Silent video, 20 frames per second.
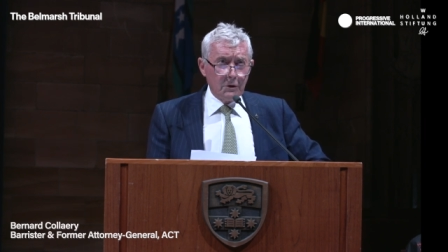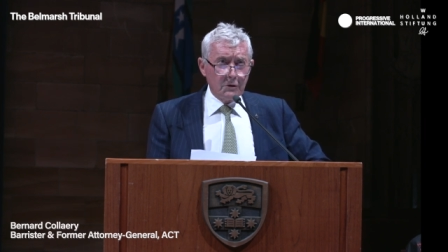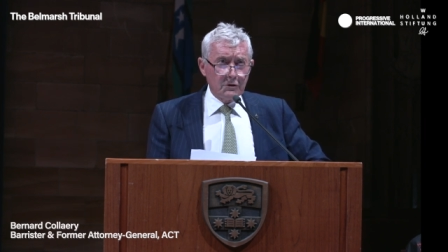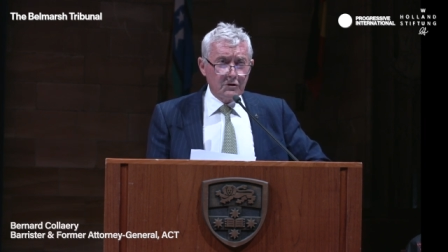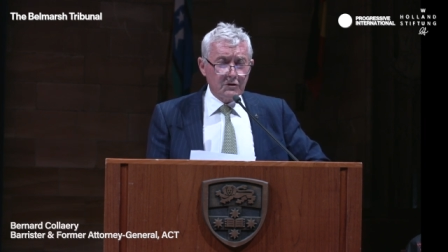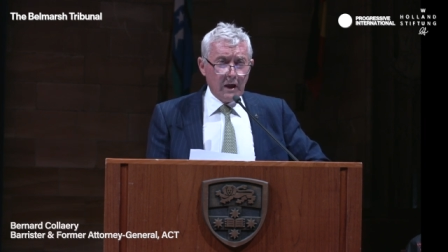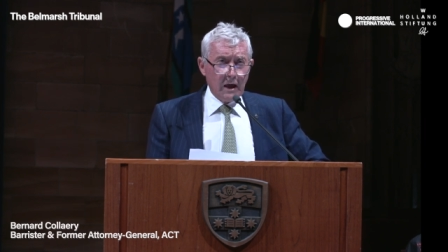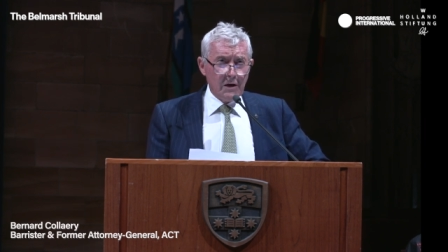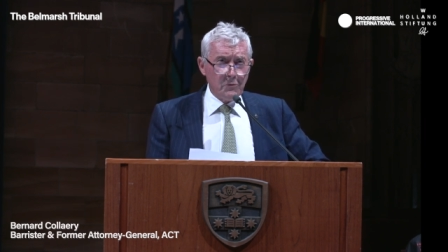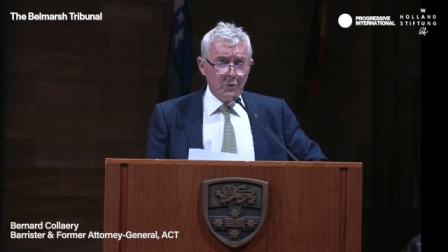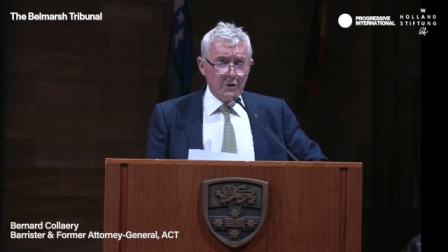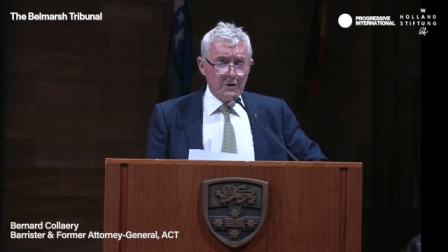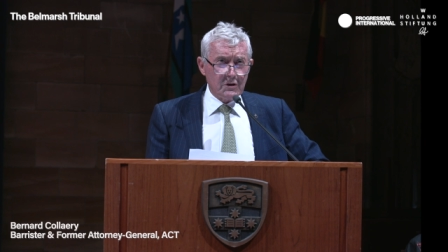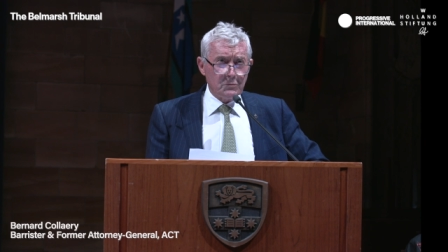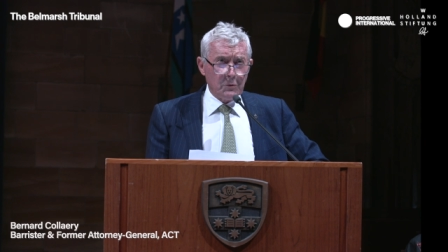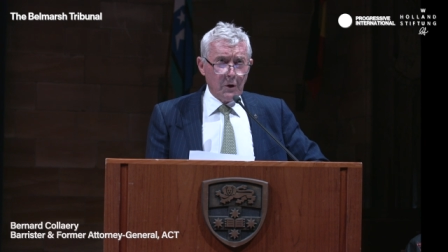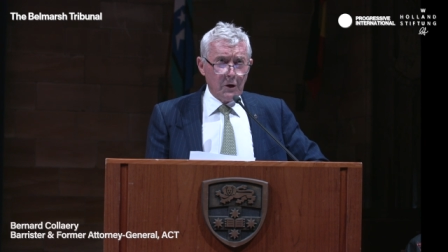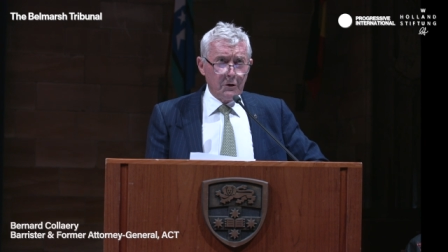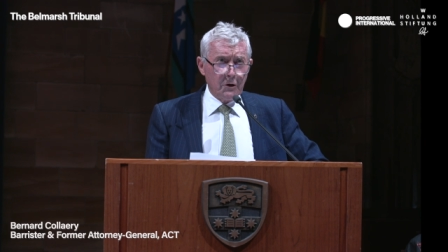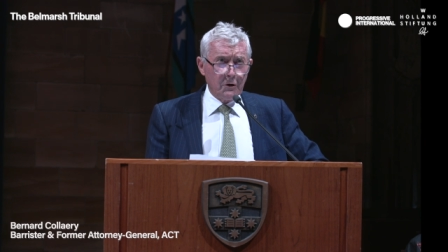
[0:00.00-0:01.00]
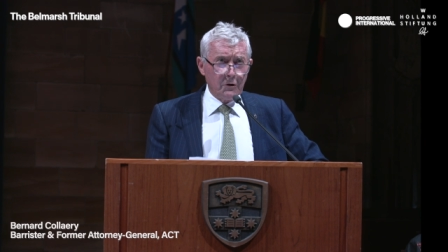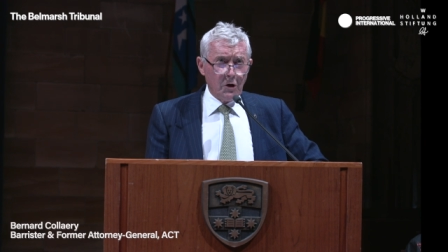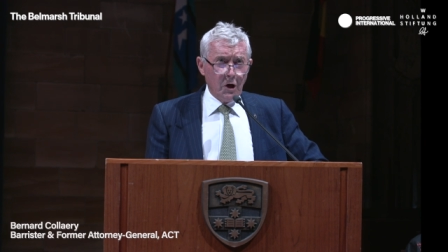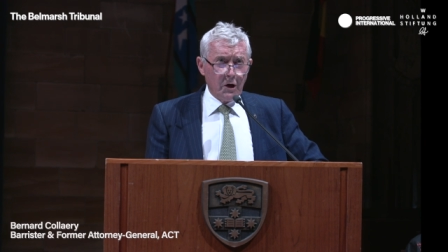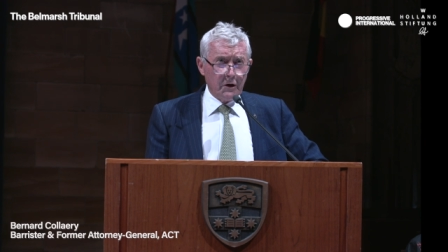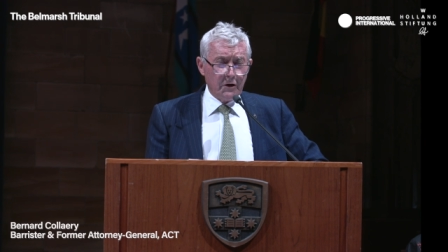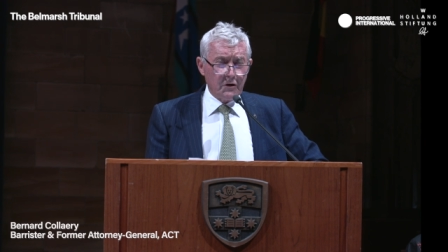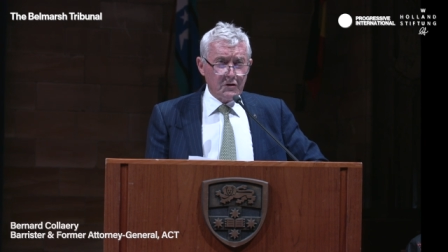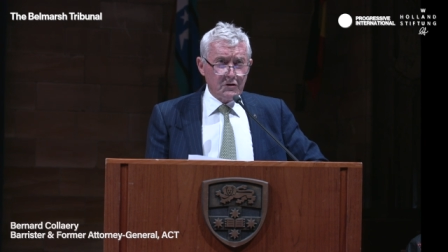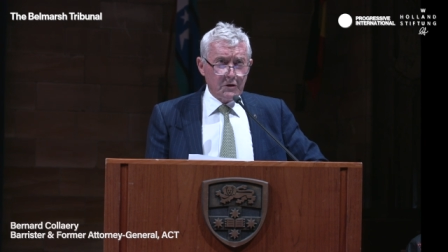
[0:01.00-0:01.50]
statements by the
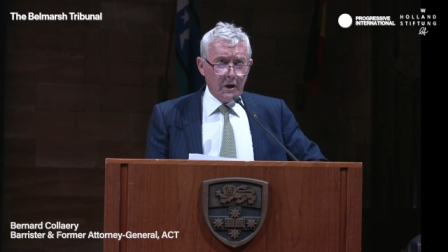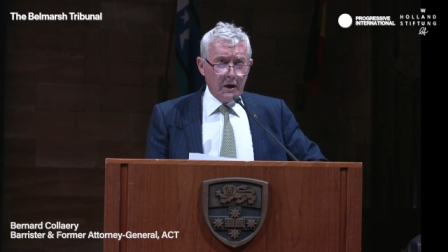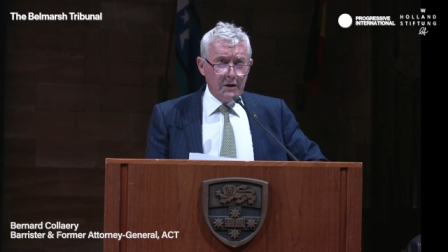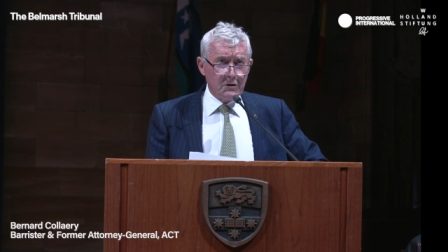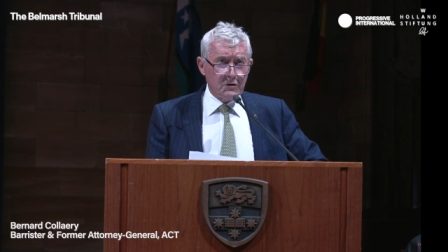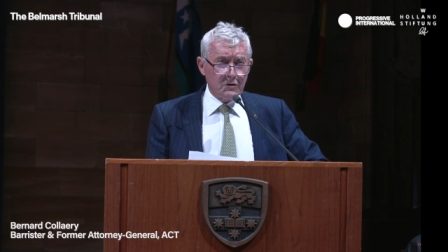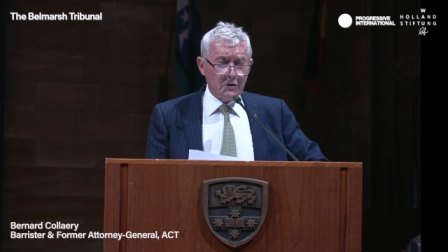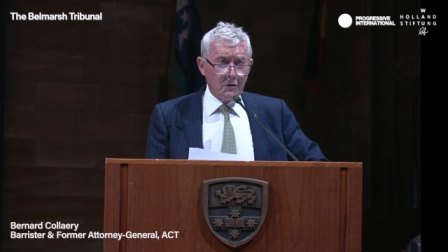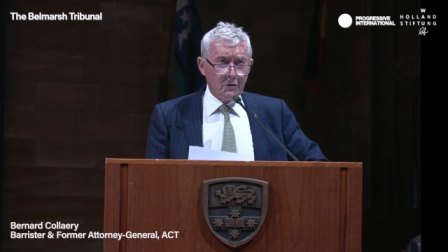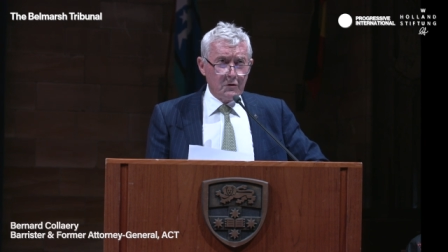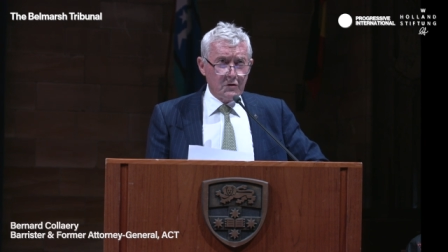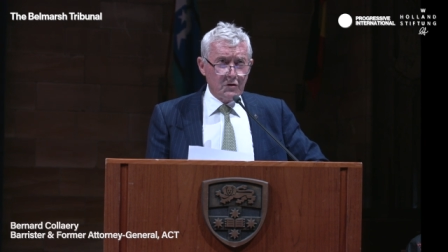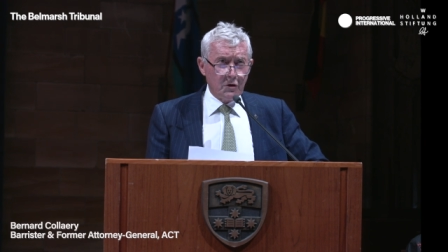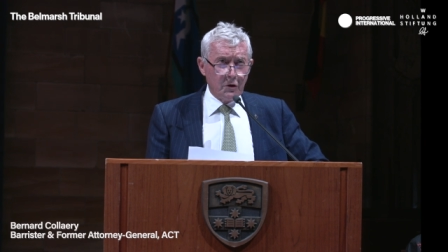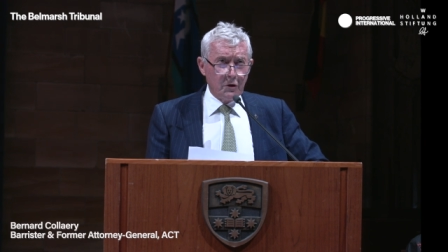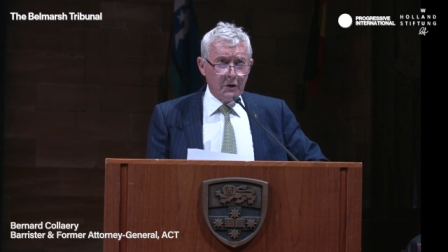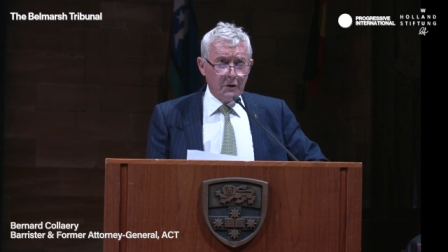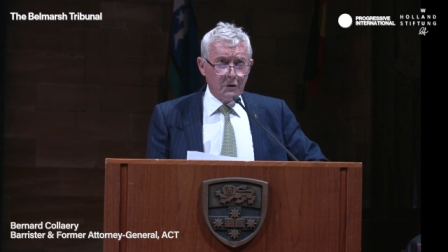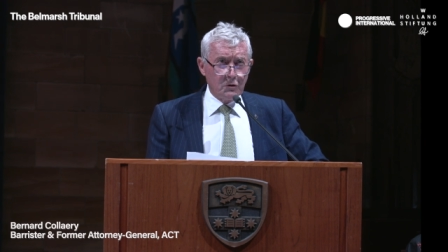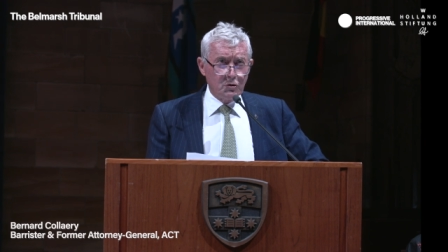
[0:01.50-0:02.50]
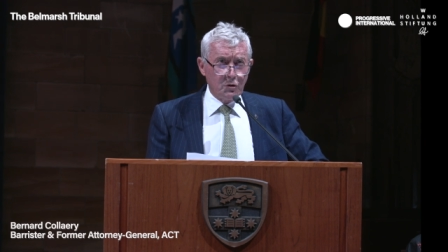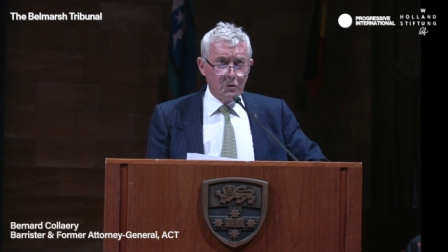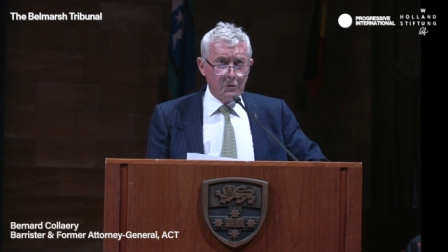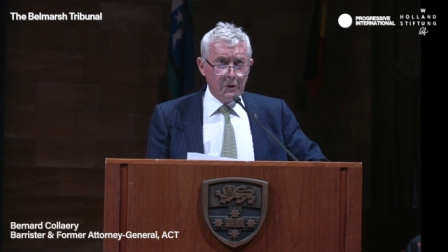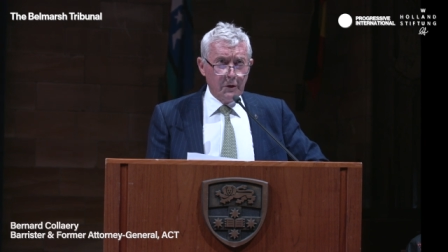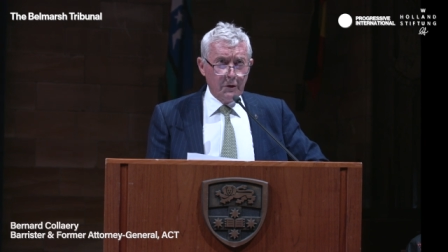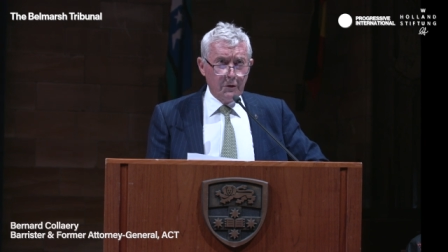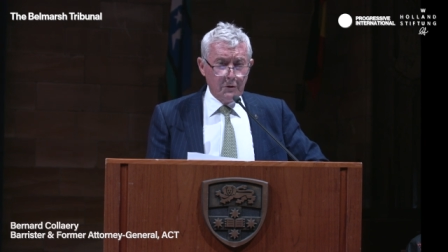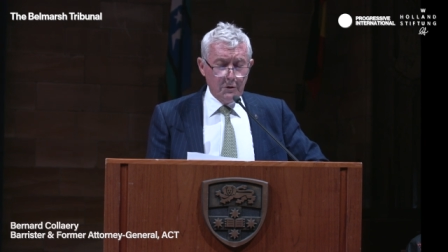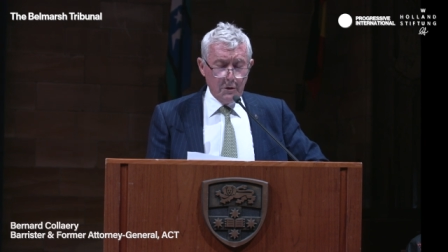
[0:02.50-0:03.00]
United States concerning
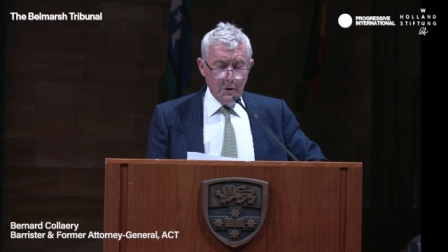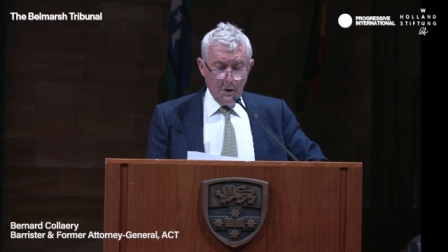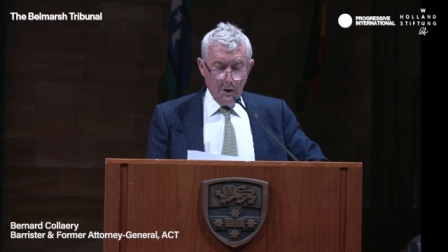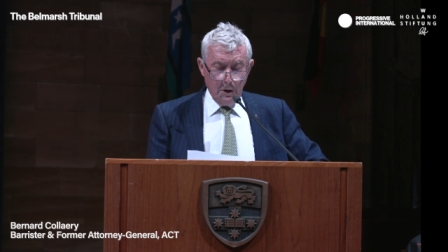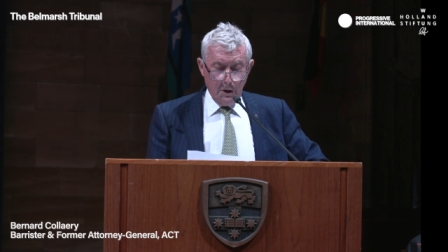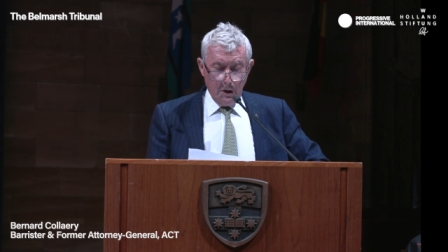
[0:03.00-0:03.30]
Julian,